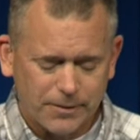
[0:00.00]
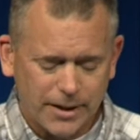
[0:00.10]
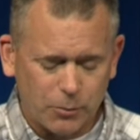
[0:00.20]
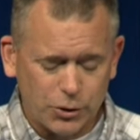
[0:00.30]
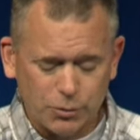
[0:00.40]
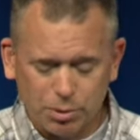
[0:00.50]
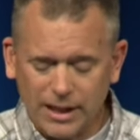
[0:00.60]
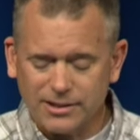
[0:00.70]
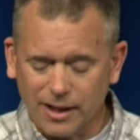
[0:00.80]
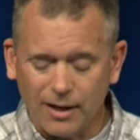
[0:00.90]
And would you
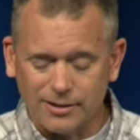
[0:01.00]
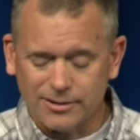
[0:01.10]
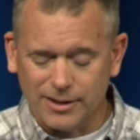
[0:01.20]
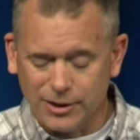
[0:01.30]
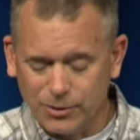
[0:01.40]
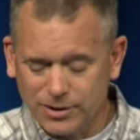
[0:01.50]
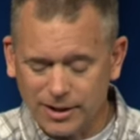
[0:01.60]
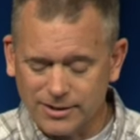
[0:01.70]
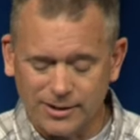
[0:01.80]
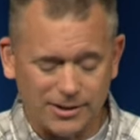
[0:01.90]
bless us and use
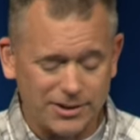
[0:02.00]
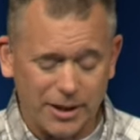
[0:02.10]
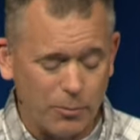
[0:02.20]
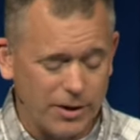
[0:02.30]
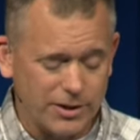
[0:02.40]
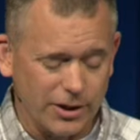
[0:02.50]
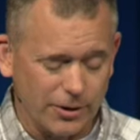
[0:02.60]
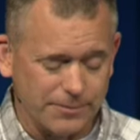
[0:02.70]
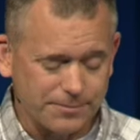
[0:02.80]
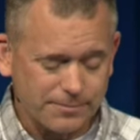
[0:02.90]
us in the same ways here?
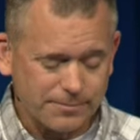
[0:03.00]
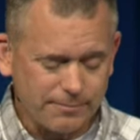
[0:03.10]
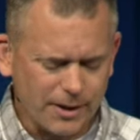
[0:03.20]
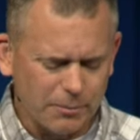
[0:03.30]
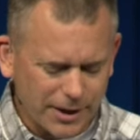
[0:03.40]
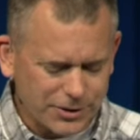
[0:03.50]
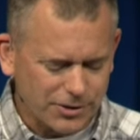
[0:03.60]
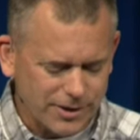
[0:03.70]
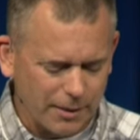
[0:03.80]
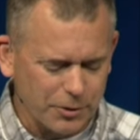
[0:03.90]
Bless our
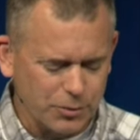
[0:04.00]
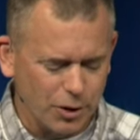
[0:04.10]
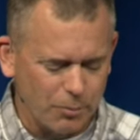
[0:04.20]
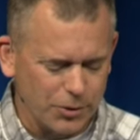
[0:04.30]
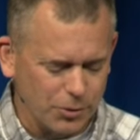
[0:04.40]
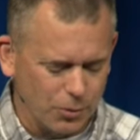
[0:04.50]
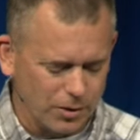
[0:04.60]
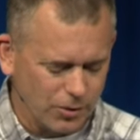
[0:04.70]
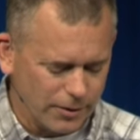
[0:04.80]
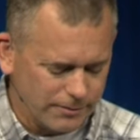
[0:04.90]
time as we open your
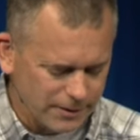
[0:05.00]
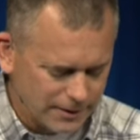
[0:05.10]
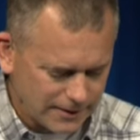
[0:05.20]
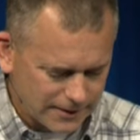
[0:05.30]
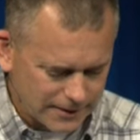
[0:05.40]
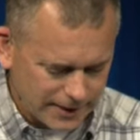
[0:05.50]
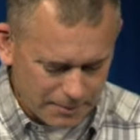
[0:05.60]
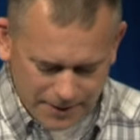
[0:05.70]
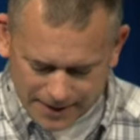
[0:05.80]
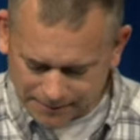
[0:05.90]
word, Lord.
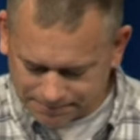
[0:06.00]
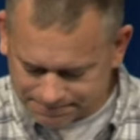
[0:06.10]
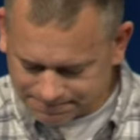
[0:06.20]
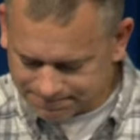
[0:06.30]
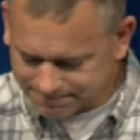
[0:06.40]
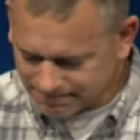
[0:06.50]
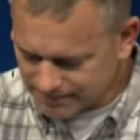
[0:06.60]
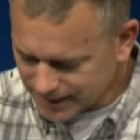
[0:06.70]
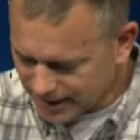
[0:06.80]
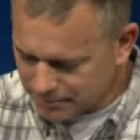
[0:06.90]
Amen.
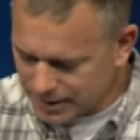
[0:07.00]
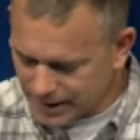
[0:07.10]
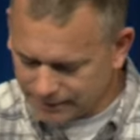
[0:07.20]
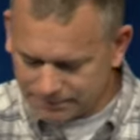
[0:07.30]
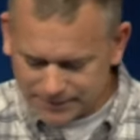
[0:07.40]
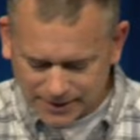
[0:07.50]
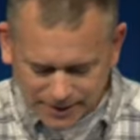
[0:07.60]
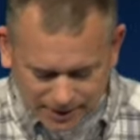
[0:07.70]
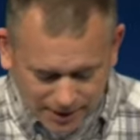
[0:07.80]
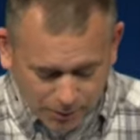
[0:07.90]
Amen. Amen.
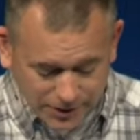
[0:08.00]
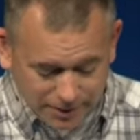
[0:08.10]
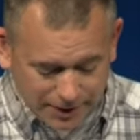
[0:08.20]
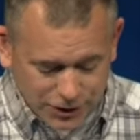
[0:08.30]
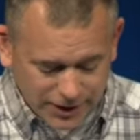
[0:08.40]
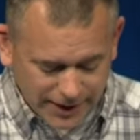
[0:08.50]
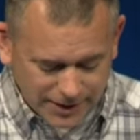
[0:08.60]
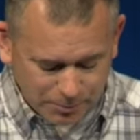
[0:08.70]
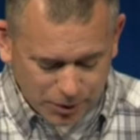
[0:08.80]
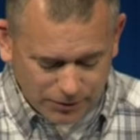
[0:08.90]
Well, as I mentioned, I get
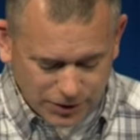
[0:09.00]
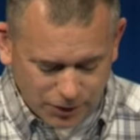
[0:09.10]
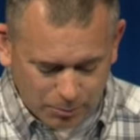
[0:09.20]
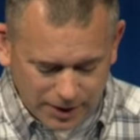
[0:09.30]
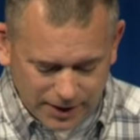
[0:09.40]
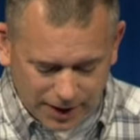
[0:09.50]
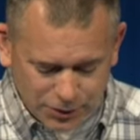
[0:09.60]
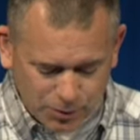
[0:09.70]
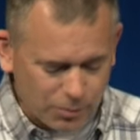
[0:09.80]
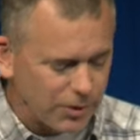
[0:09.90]
the privilege of opening
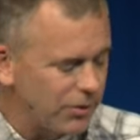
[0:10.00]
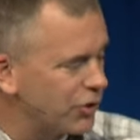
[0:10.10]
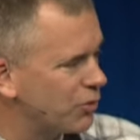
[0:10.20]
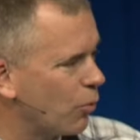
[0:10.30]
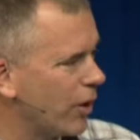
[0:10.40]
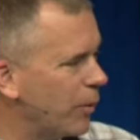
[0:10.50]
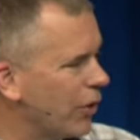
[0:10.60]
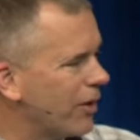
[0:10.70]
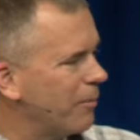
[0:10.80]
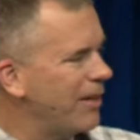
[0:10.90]
God's word with you this morning. We
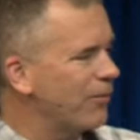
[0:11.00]
are going to be